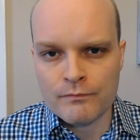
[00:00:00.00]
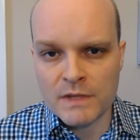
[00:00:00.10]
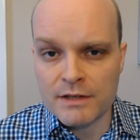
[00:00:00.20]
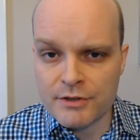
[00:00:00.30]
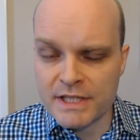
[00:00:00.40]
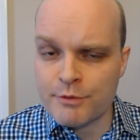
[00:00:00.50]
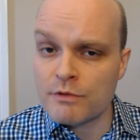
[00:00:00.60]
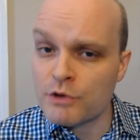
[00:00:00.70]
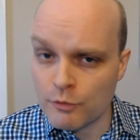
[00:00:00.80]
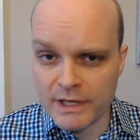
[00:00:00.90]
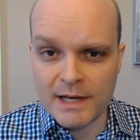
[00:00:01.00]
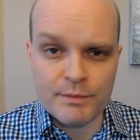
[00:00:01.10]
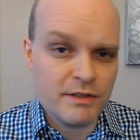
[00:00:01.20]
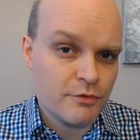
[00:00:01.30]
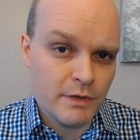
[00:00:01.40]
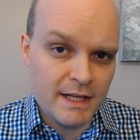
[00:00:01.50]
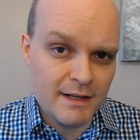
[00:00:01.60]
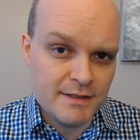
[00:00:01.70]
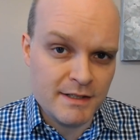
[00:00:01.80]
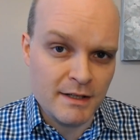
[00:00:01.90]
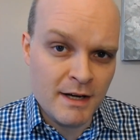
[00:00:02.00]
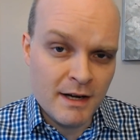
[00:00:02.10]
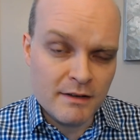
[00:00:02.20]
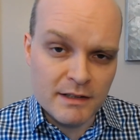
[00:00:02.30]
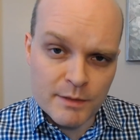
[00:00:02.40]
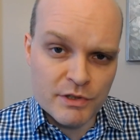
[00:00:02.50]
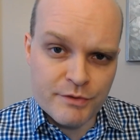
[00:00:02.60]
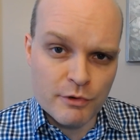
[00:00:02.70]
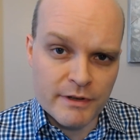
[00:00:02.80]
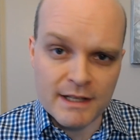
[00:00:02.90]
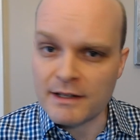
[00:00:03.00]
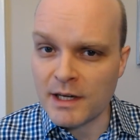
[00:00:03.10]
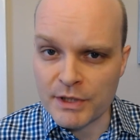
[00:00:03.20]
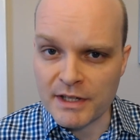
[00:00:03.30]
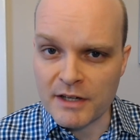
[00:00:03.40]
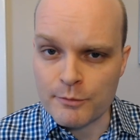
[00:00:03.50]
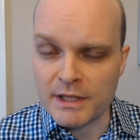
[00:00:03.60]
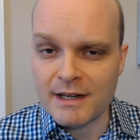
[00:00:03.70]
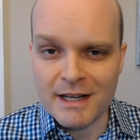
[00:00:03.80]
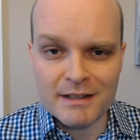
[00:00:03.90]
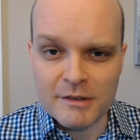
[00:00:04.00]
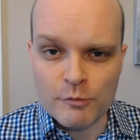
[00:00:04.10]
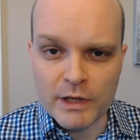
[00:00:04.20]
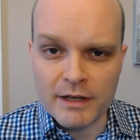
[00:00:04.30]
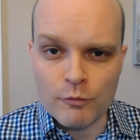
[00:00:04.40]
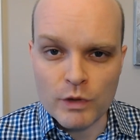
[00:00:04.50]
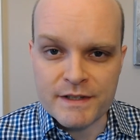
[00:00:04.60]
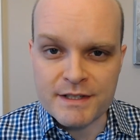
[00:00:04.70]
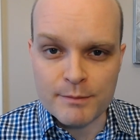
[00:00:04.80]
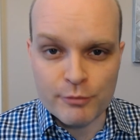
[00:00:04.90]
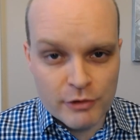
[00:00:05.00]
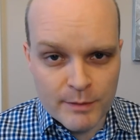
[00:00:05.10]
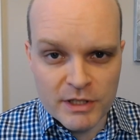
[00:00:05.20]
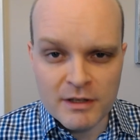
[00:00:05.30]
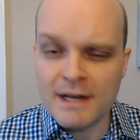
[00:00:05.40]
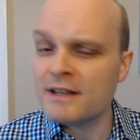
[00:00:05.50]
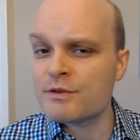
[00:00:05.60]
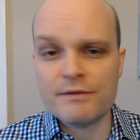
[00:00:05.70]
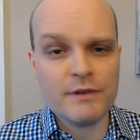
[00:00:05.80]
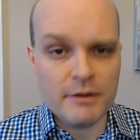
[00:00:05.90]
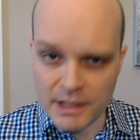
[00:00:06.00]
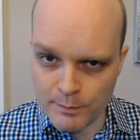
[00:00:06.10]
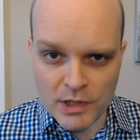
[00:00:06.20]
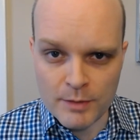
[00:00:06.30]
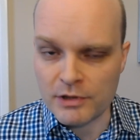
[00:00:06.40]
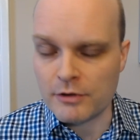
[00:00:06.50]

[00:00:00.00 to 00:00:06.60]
So let's review what happened in 2018. The Liberals were the incumbent government. Kathleen Wynne was the premier. She was very unpopular.